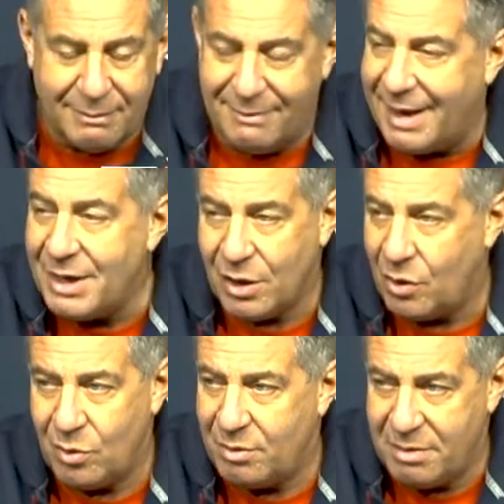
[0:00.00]
They
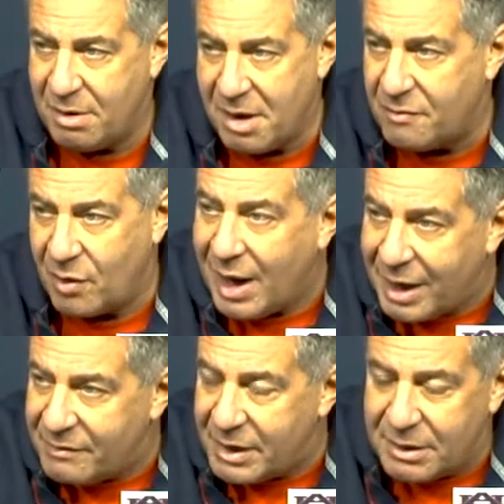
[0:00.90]
know they're never out
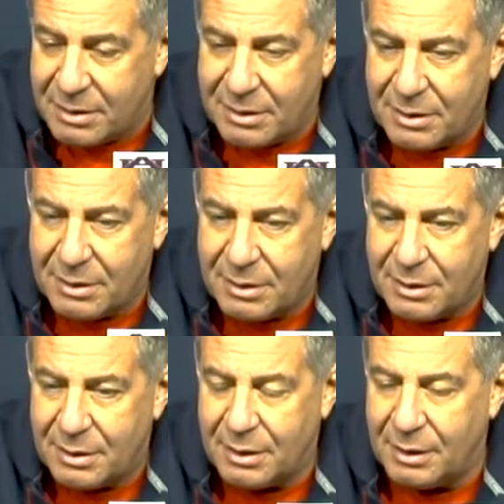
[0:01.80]
of
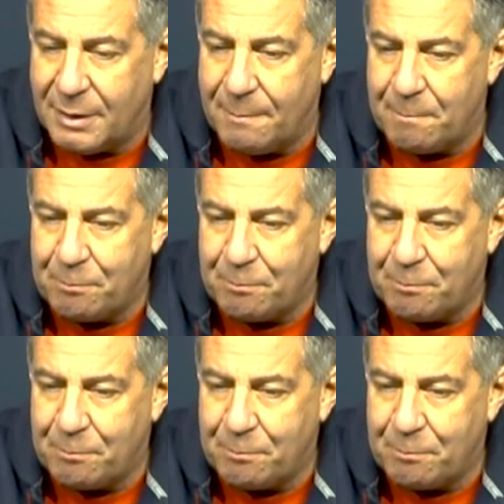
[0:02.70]
it.